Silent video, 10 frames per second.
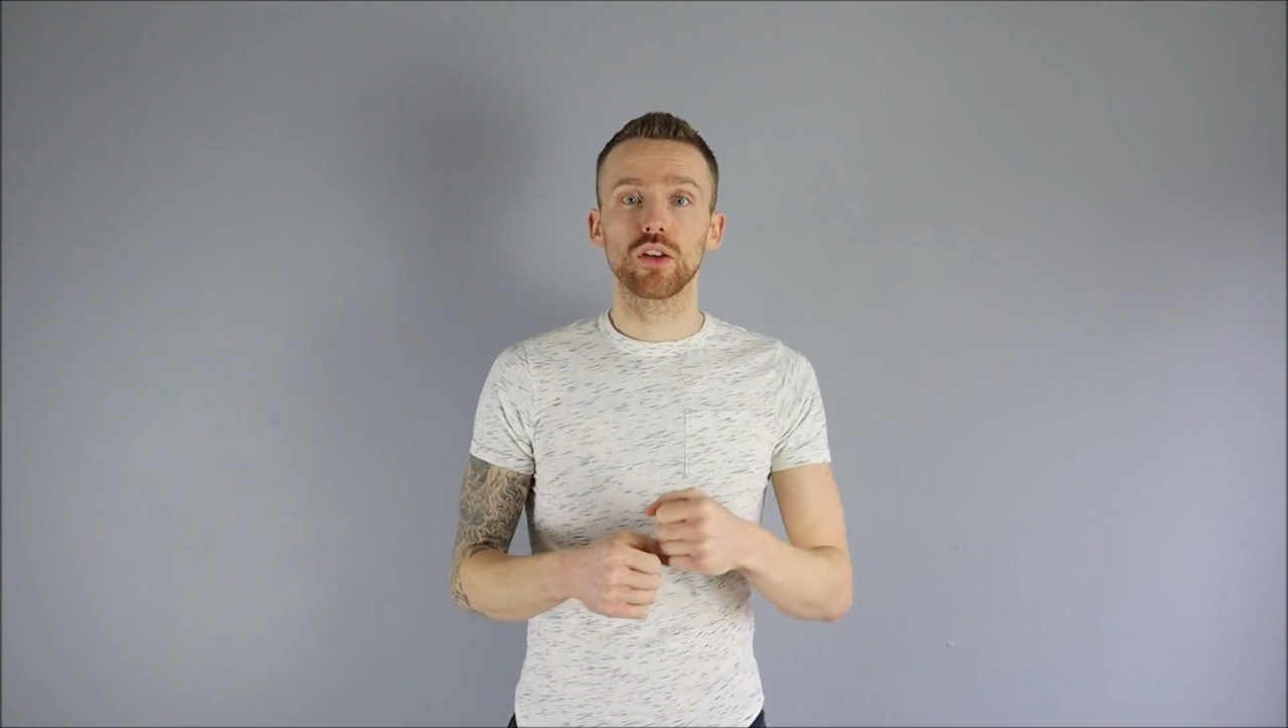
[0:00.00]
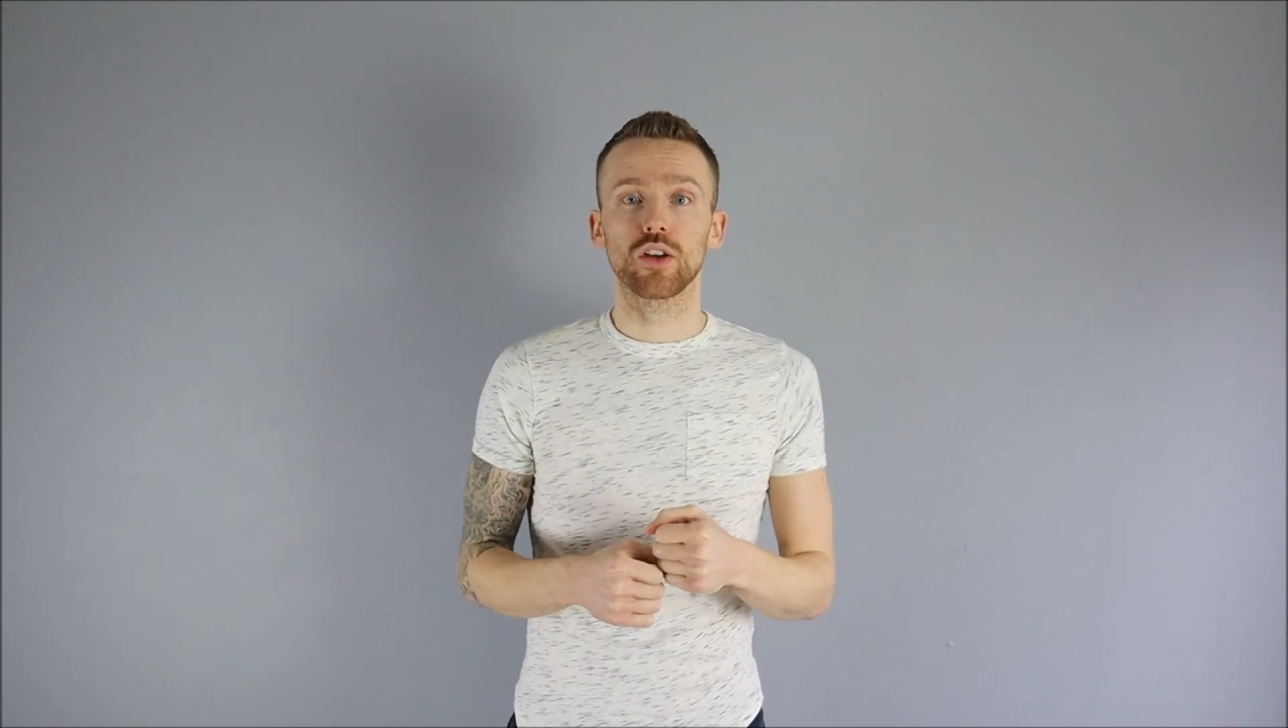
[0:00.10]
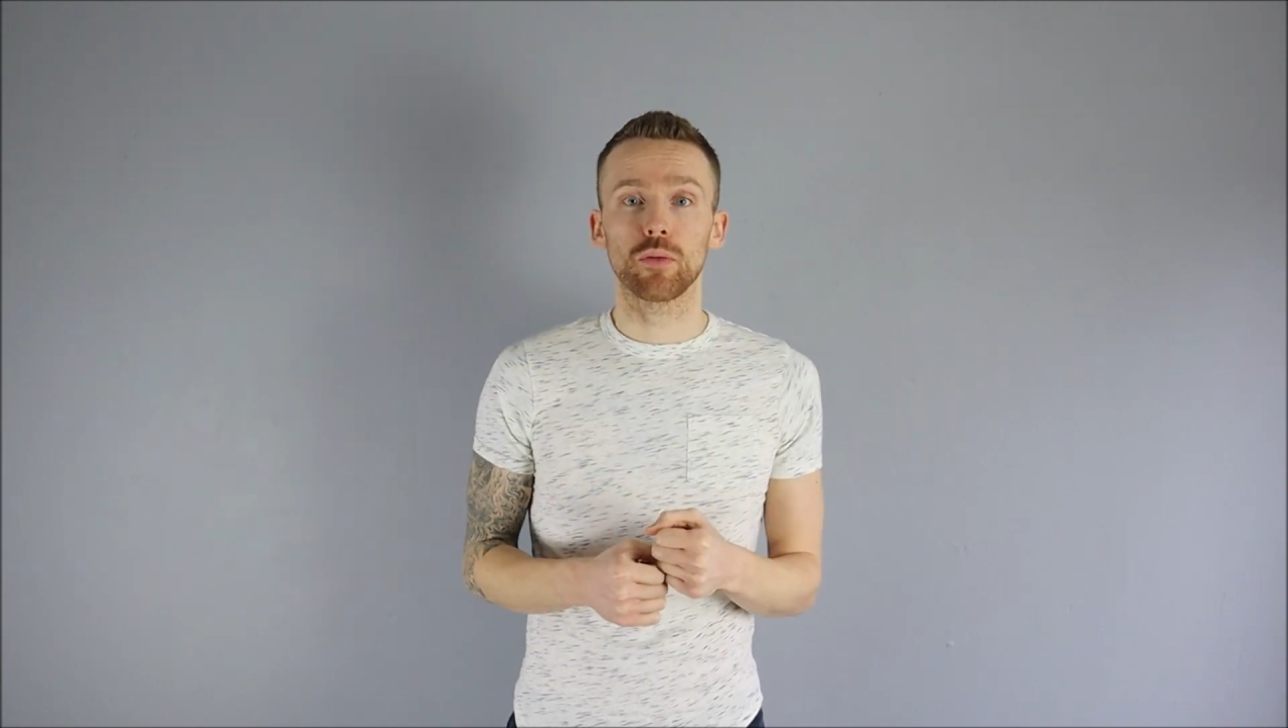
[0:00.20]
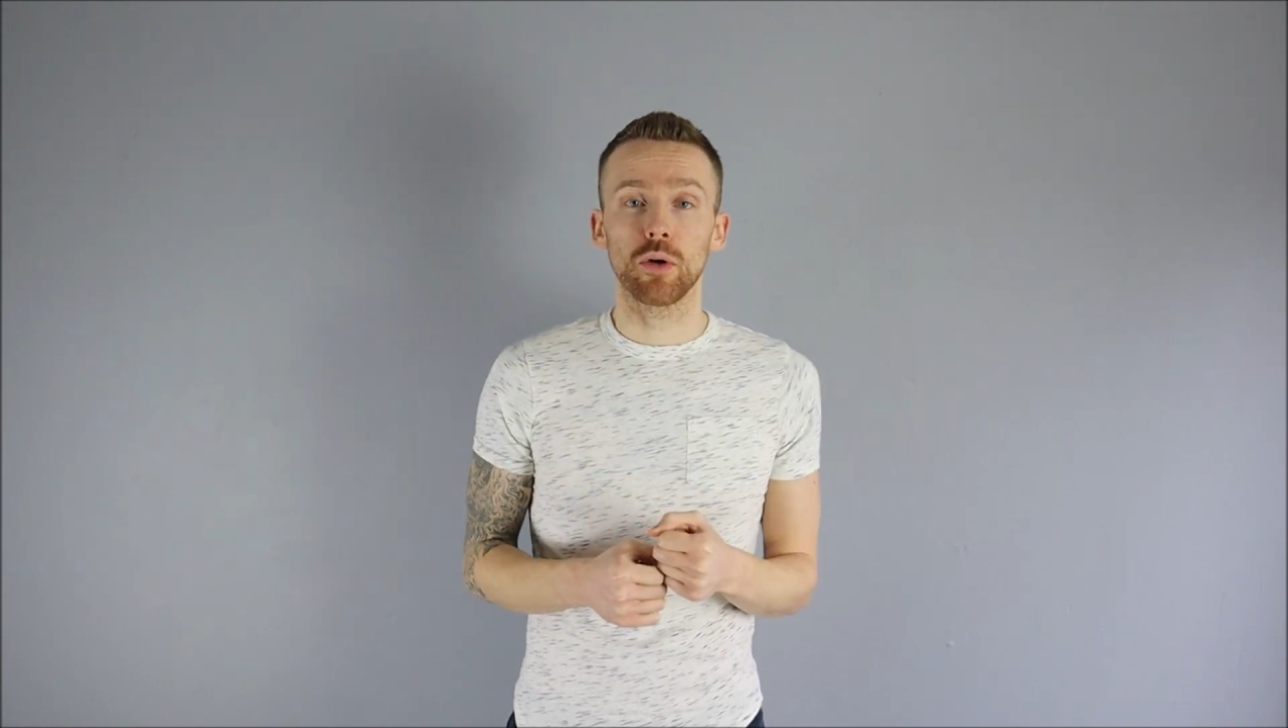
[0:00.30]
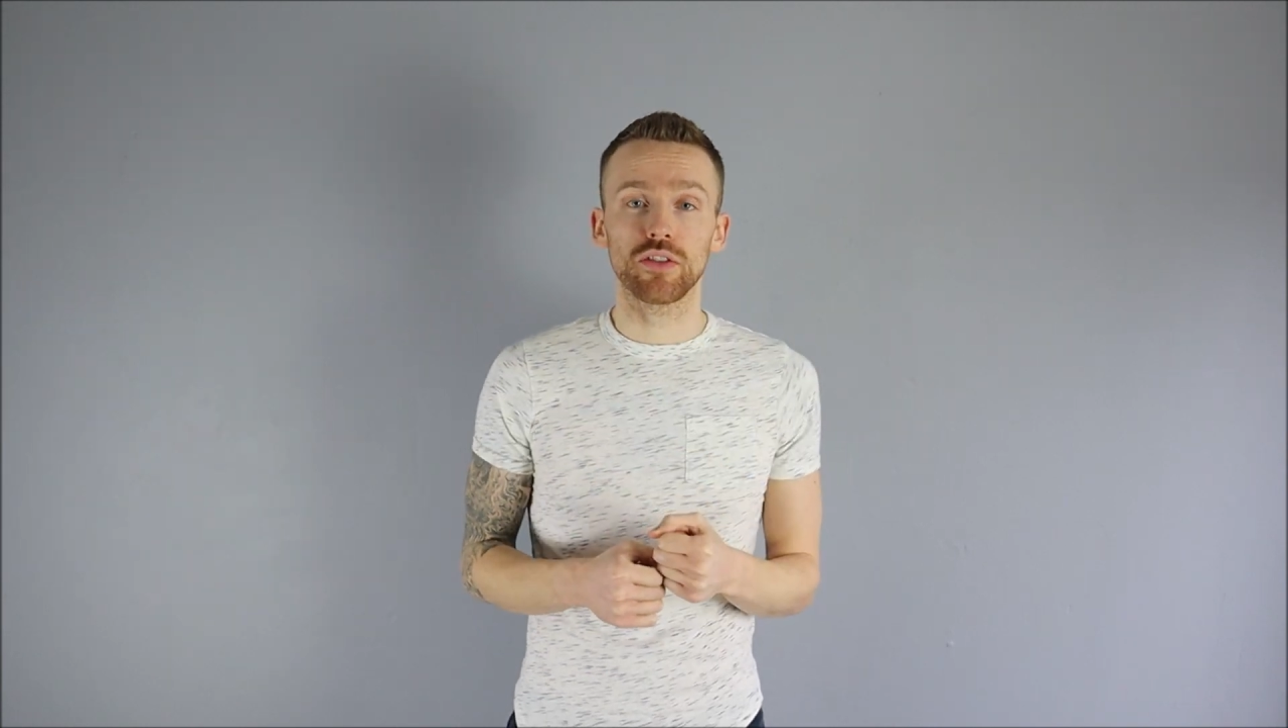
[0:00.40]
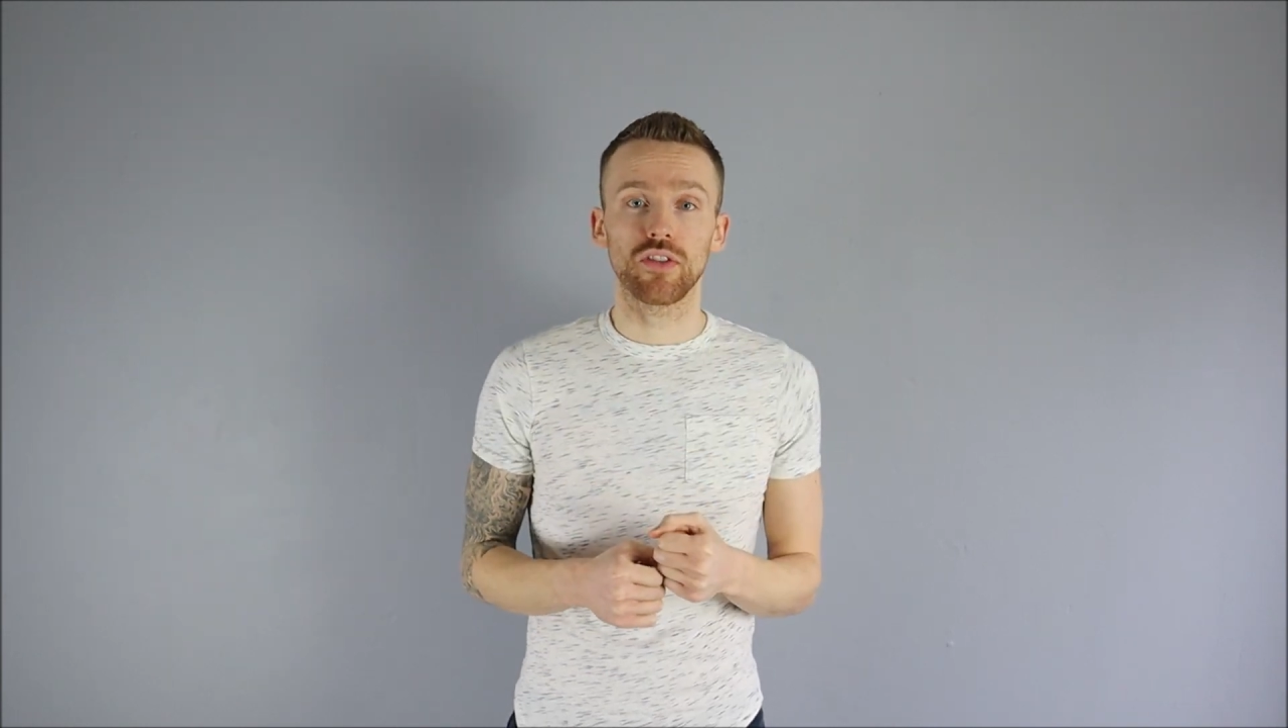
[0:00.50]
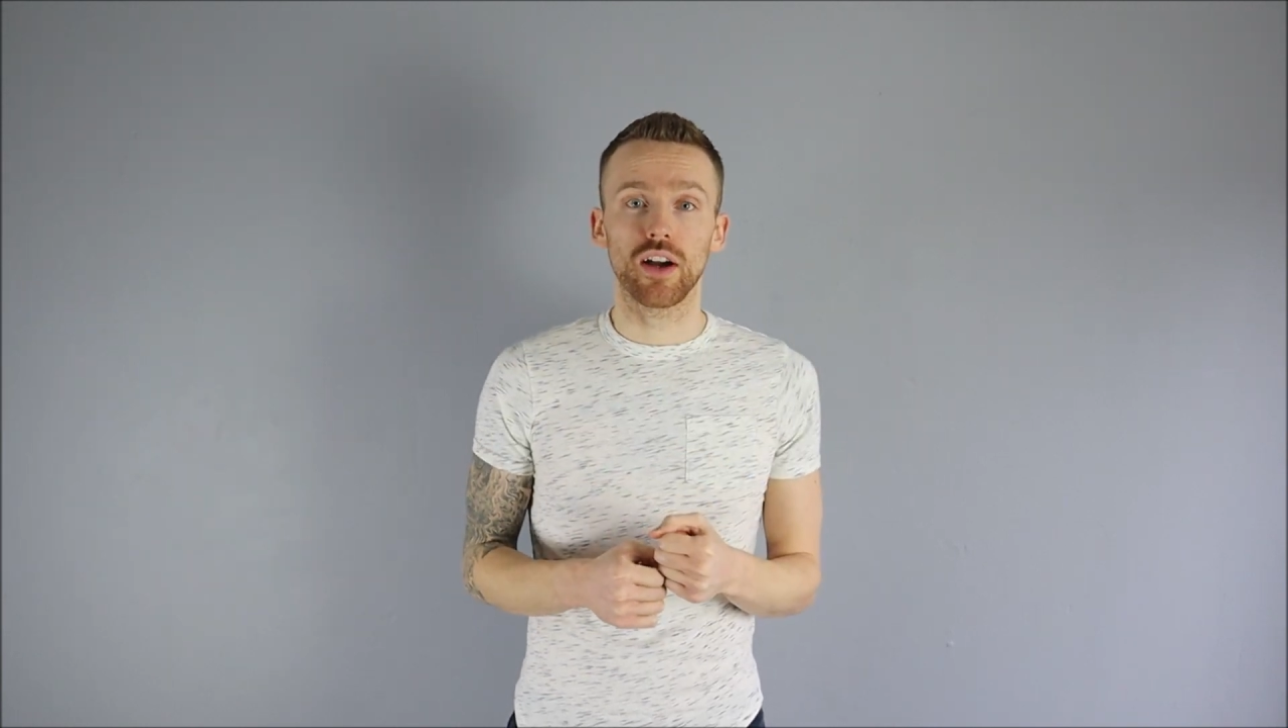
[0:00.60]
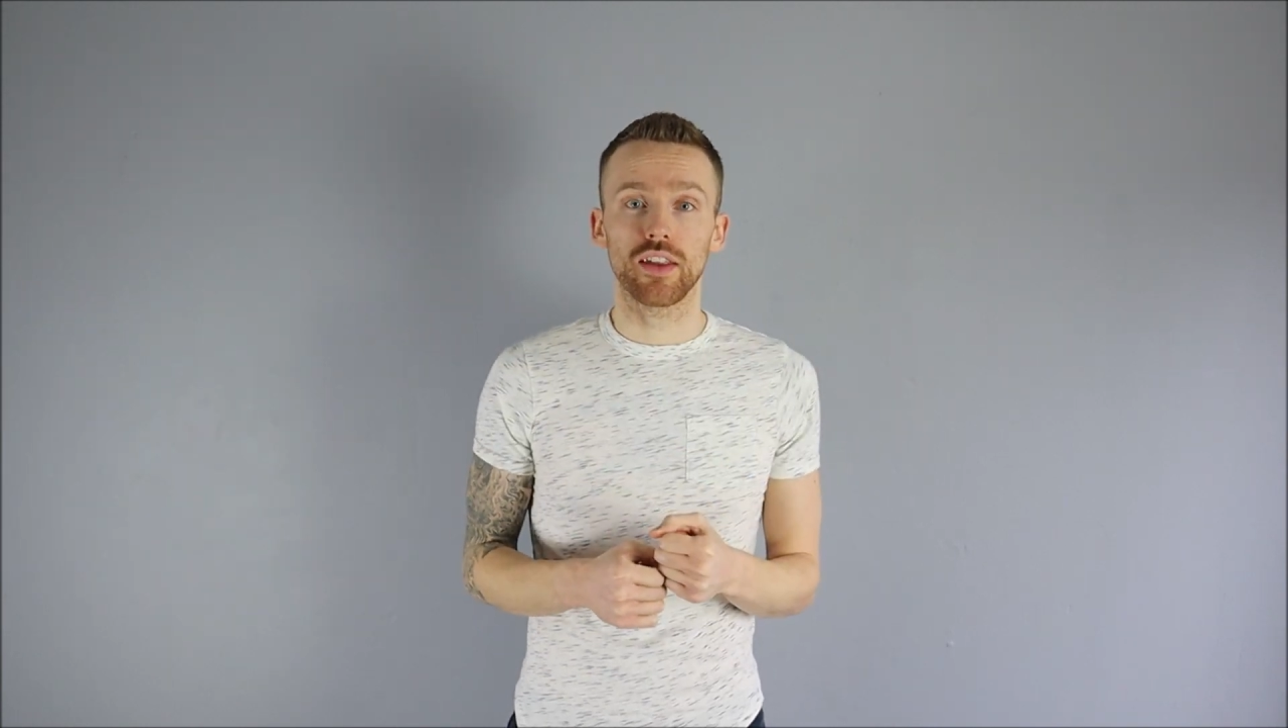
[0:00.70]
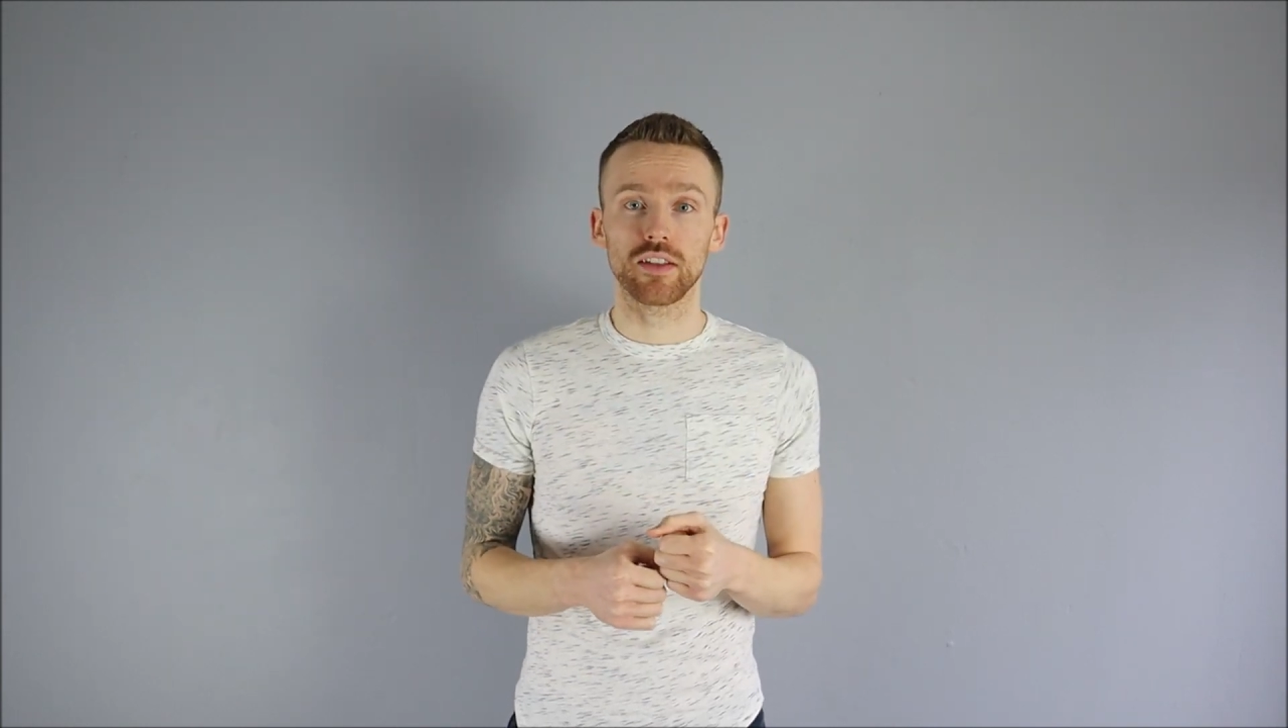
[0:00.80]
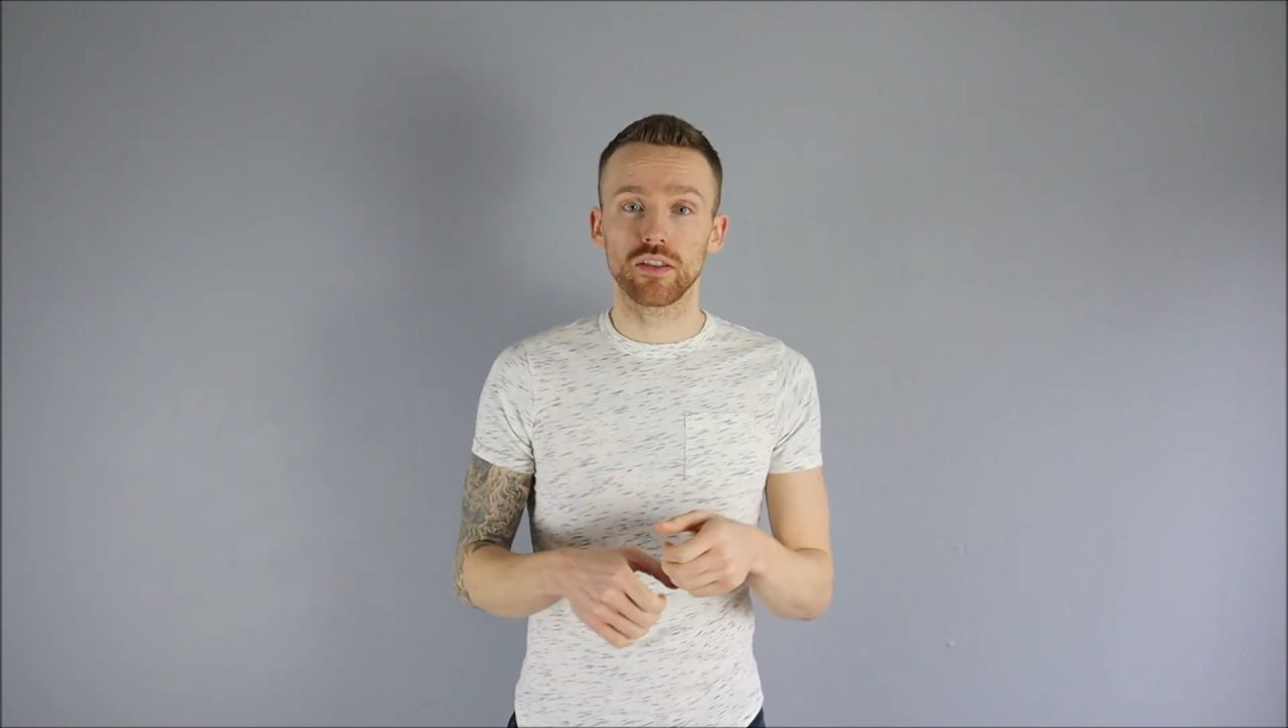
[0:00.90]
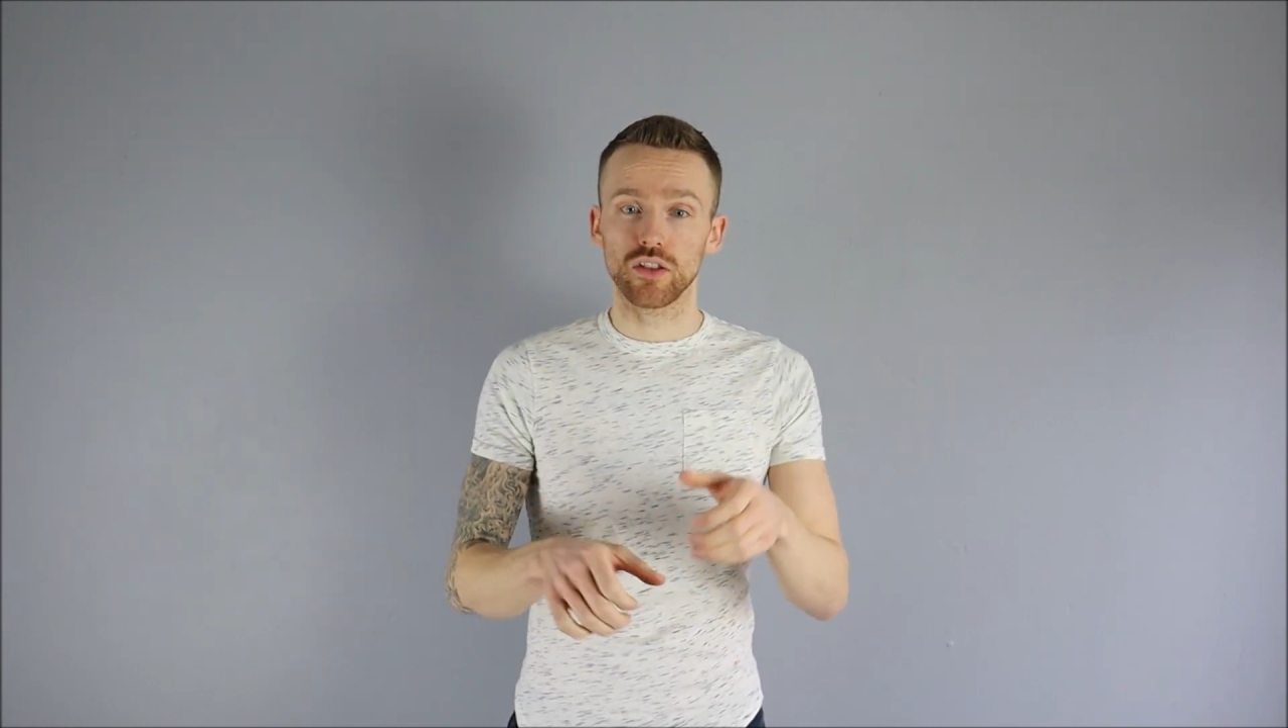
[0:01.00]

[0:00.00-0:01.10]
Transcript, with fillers: You can modify this